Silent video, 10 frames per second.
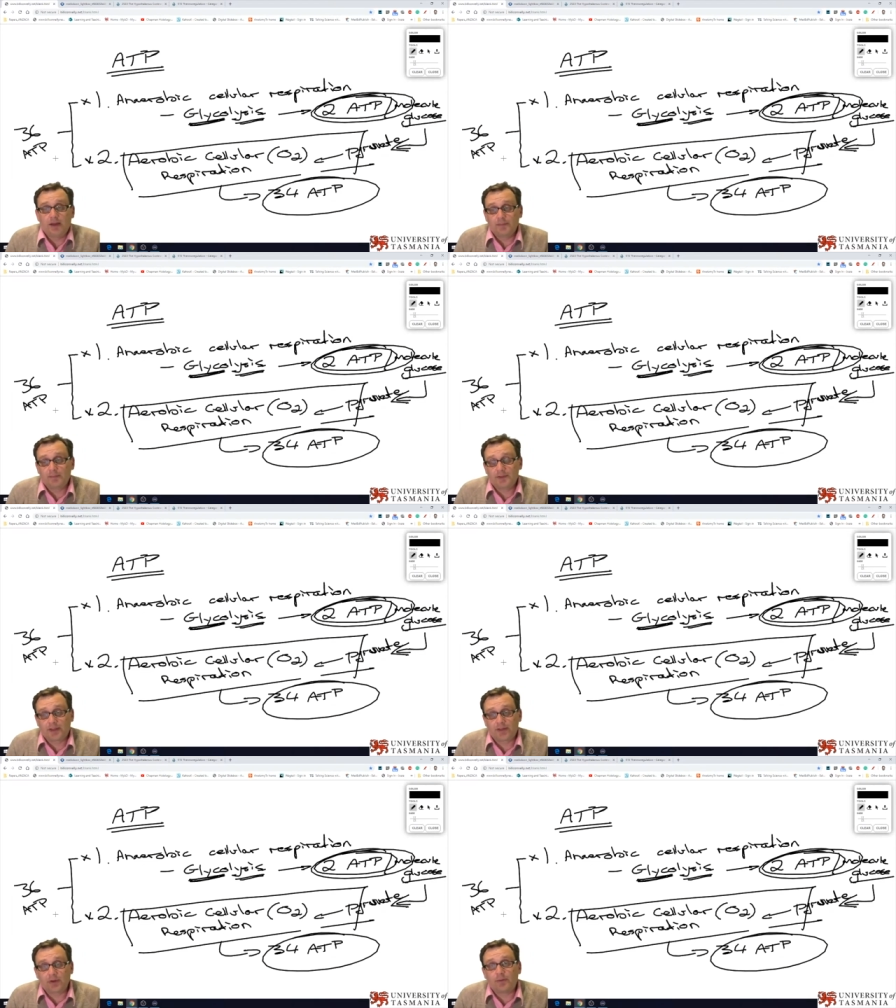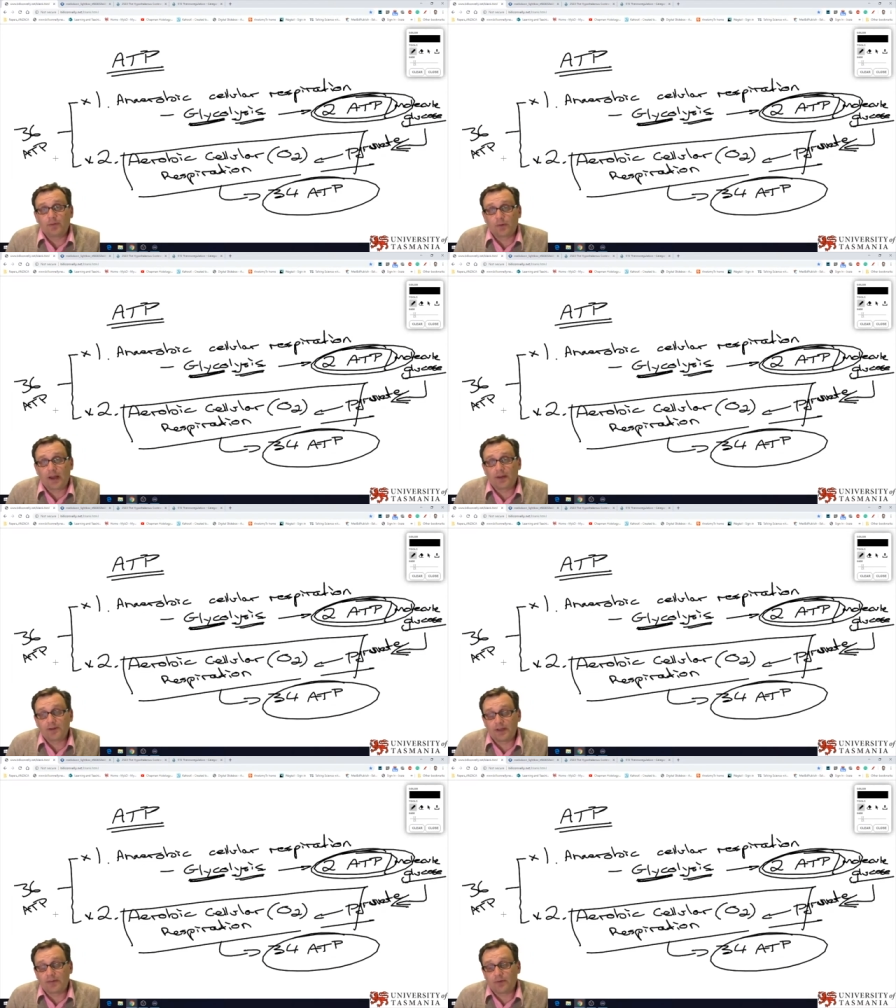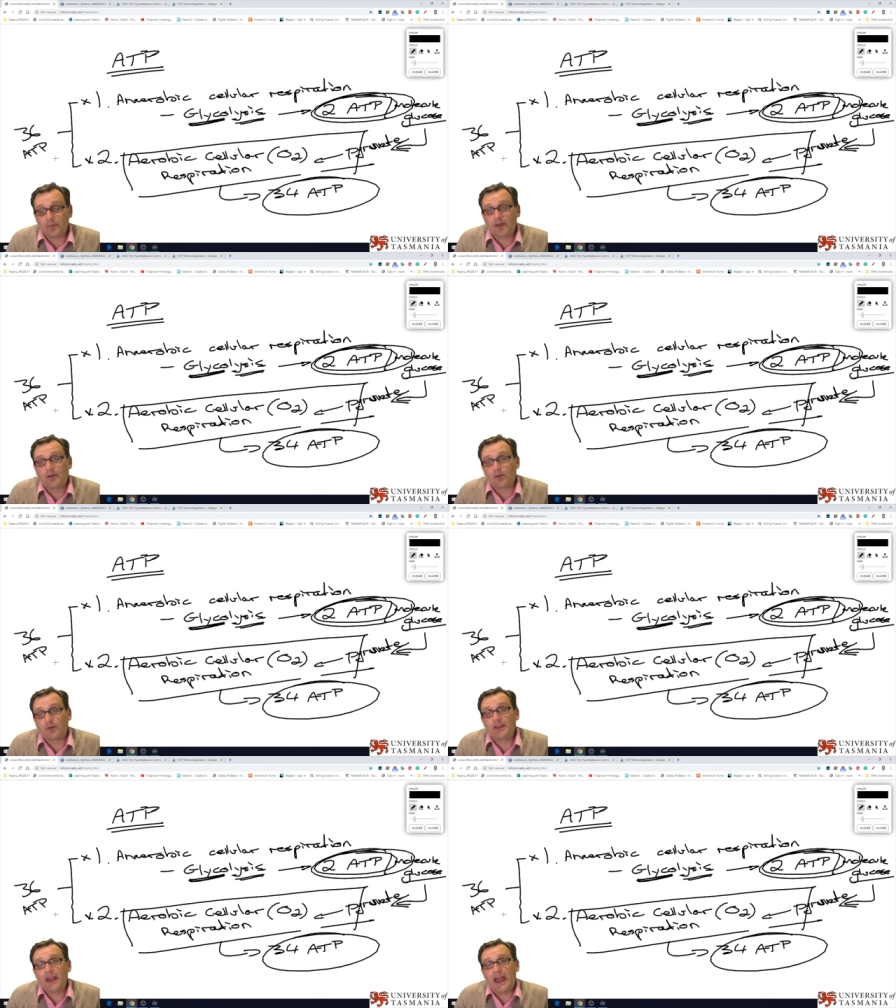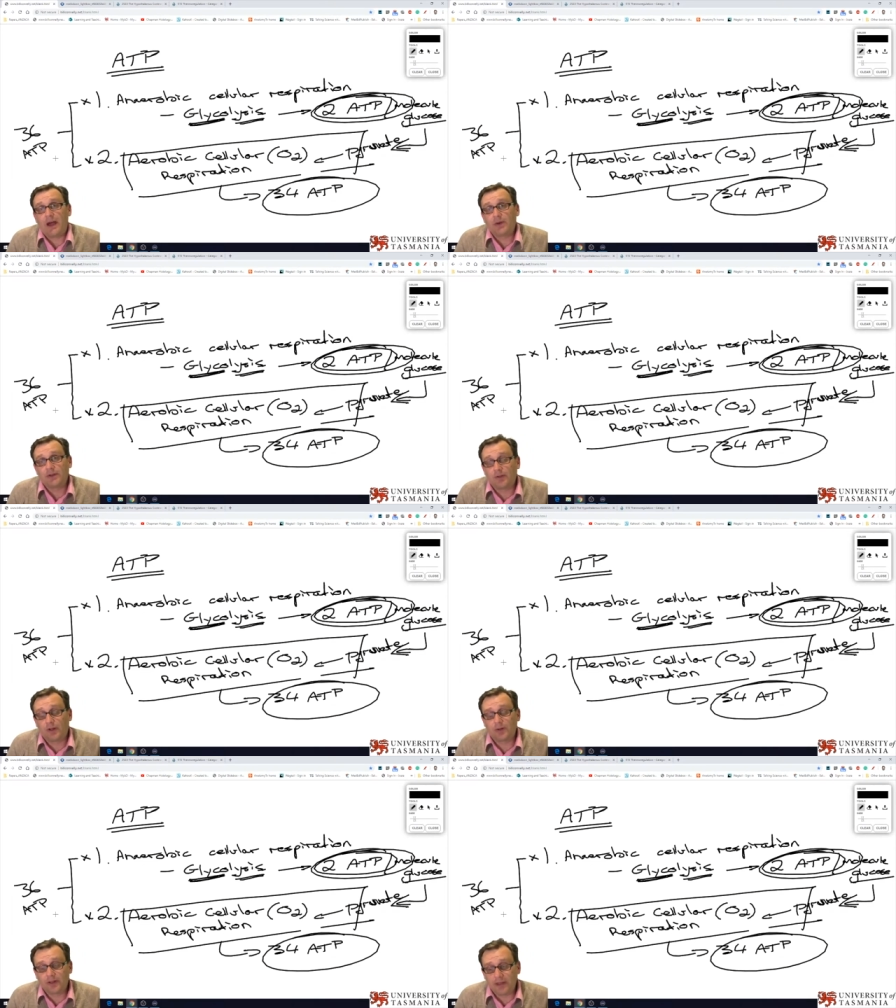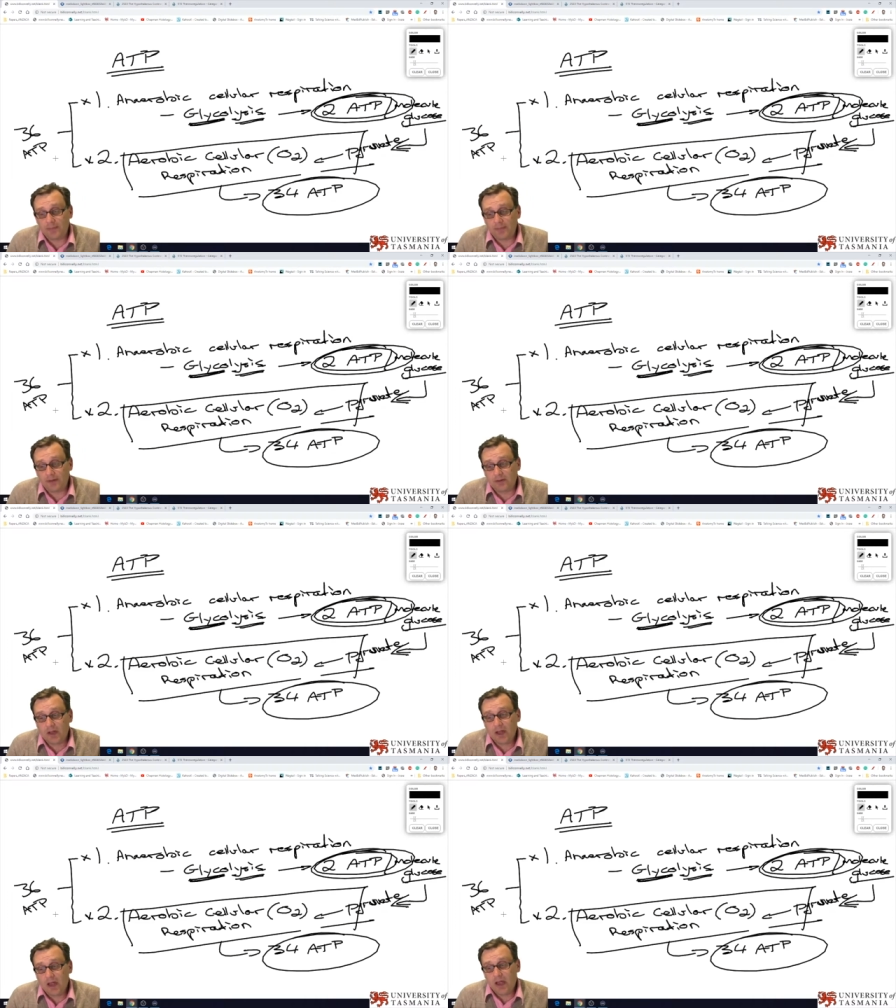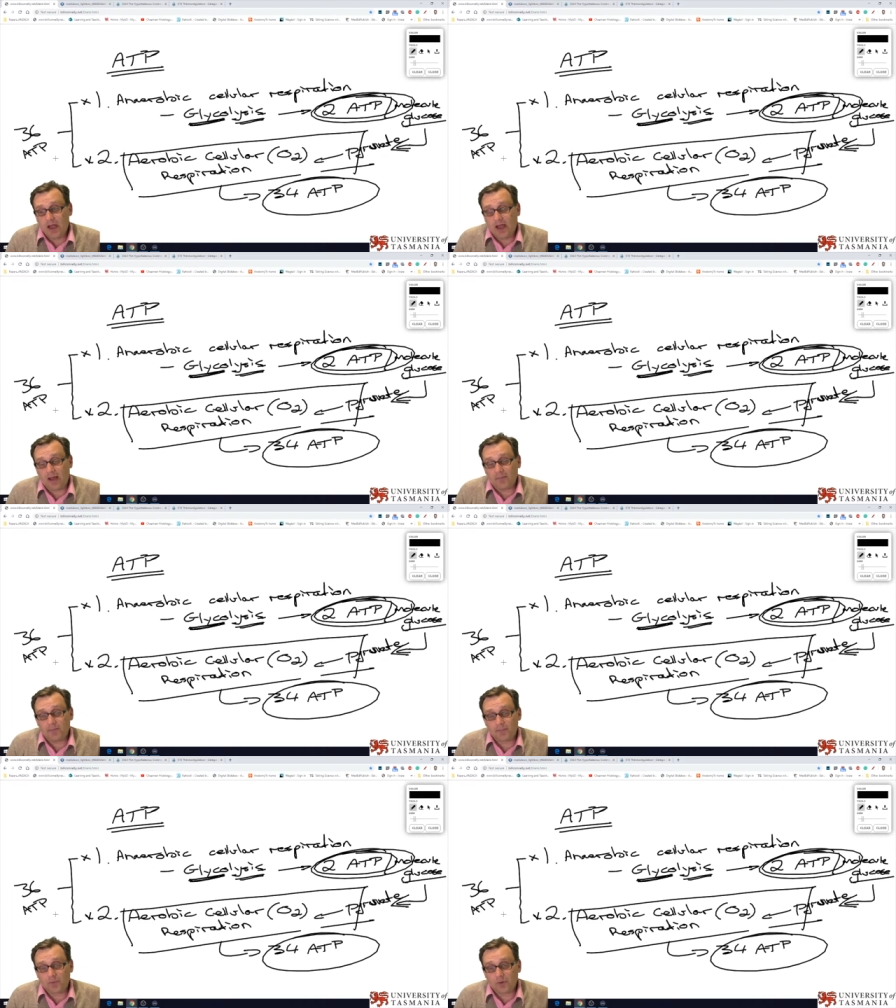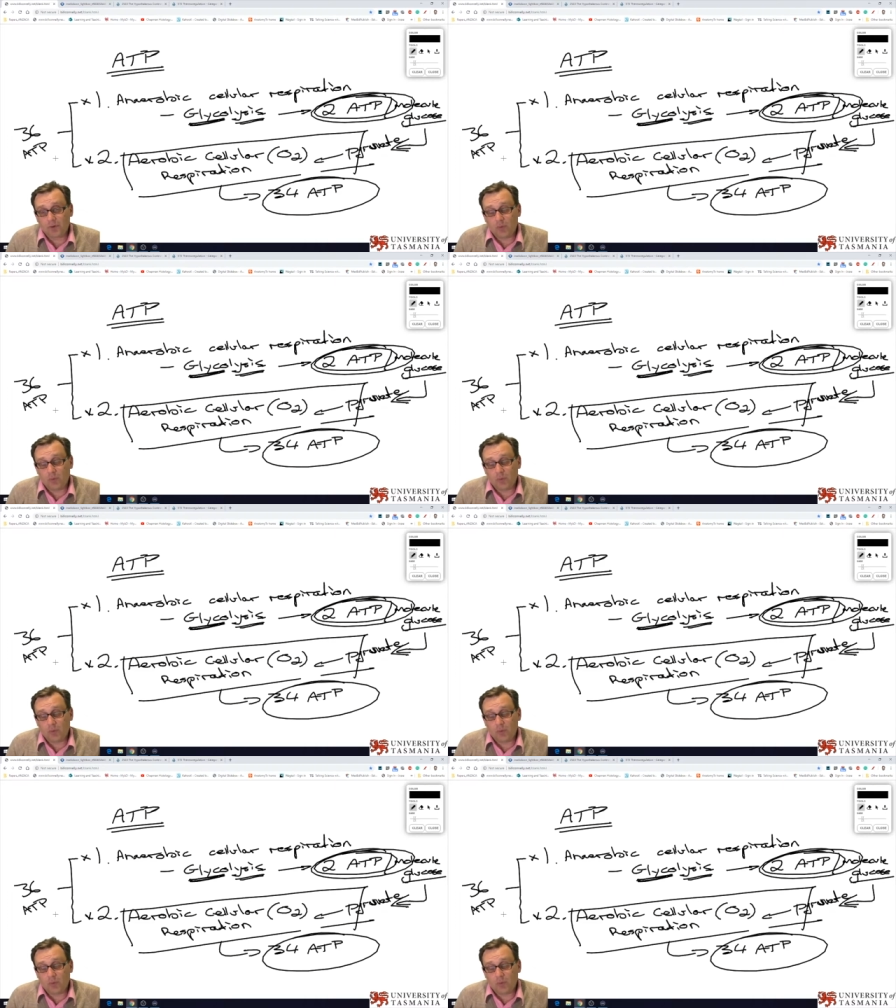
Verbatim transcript: um, say, three or four hours after a meal or in the hours following that meal. Um,